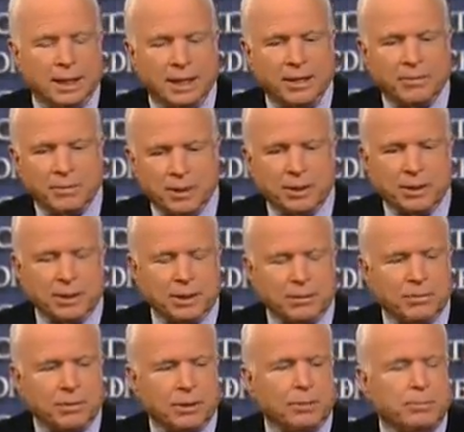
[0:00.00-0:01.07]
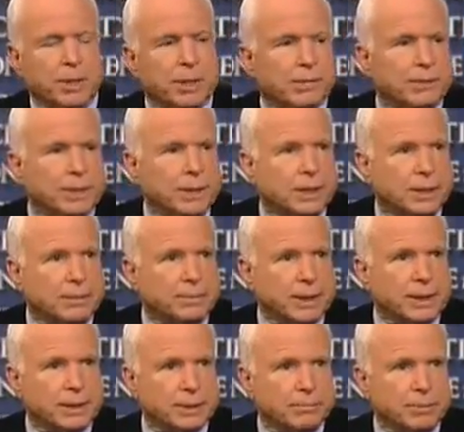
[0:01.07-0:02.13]
We're in a bit of a dilemma
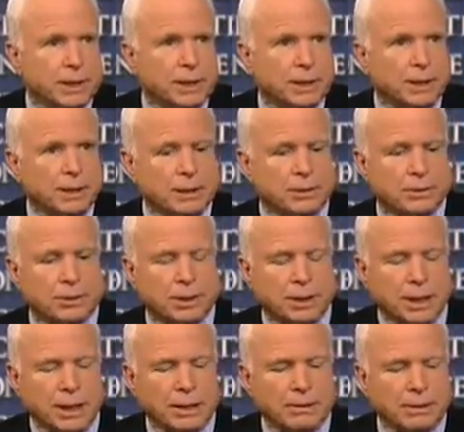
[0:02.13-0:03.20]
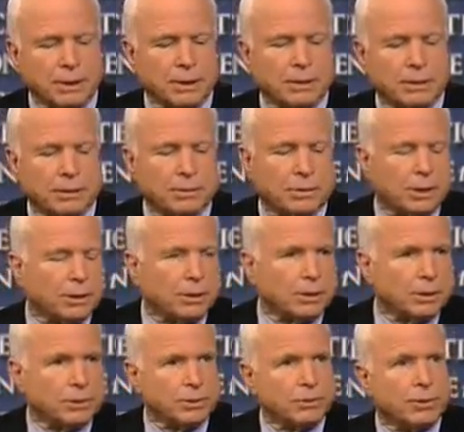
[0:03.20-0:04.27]
here, because I think Senator
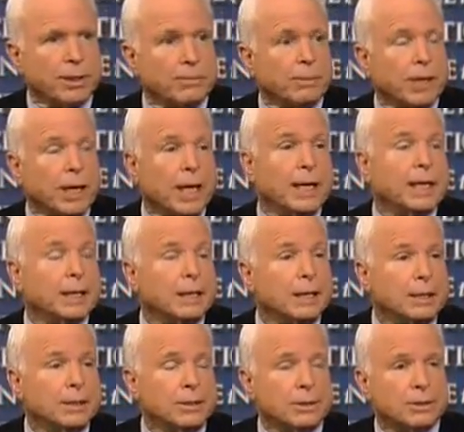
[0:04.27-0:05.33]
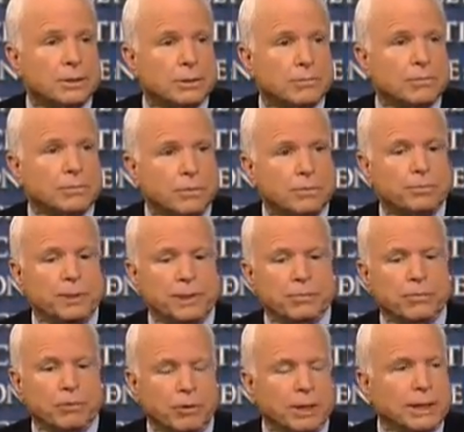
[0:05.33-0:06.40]
Lindsey Graham and I and others will be
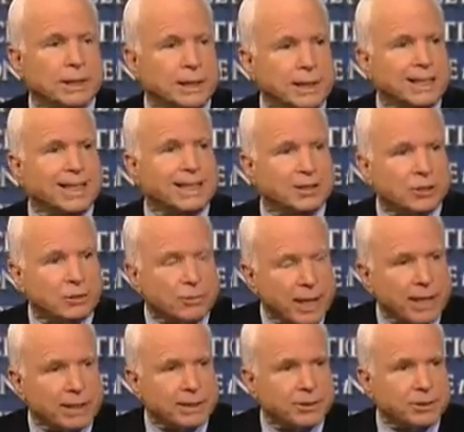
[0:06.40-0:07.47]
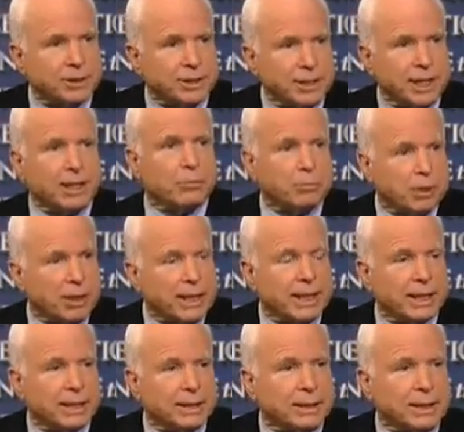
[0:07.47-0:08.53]
wanting a strategy, a
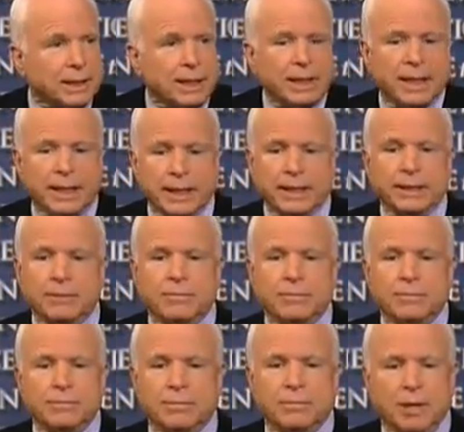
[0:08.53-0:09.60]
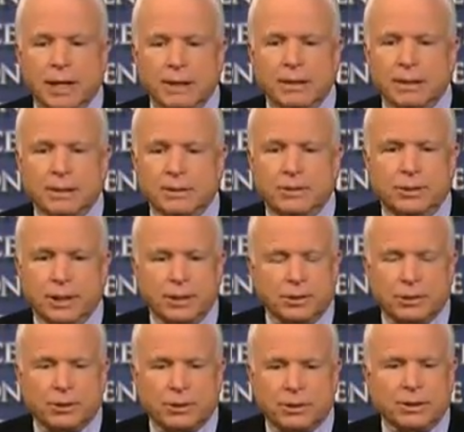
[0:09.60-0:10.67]
plan, rather than
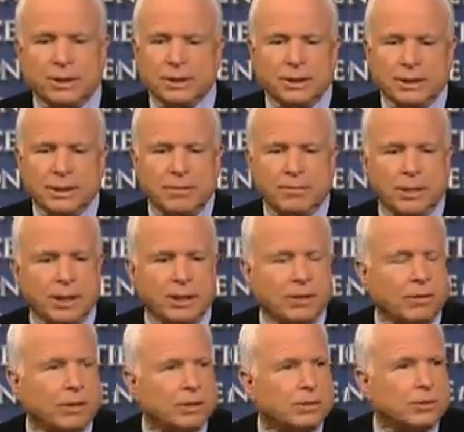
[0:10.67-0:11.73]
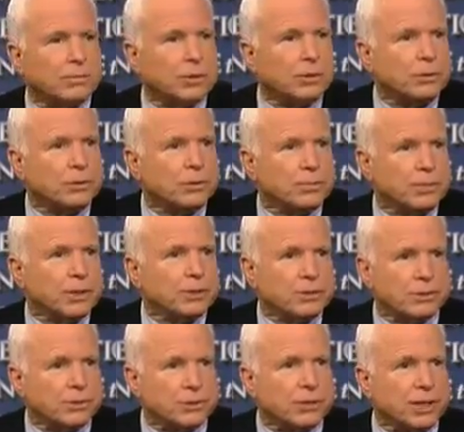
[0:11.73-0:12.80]
just we're going to launch some cruise
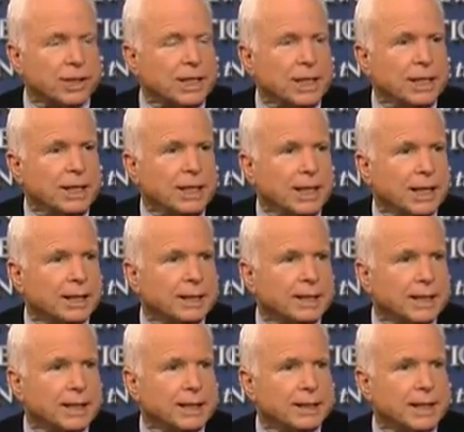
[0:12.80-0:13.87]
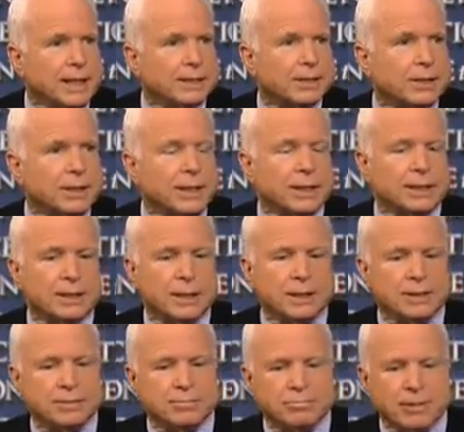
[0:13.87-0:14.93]
missiles and that's it.
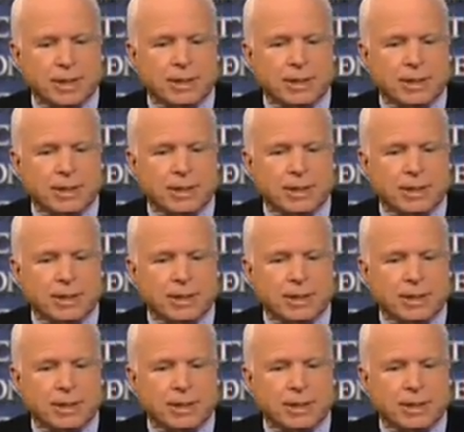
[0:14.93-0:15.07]
And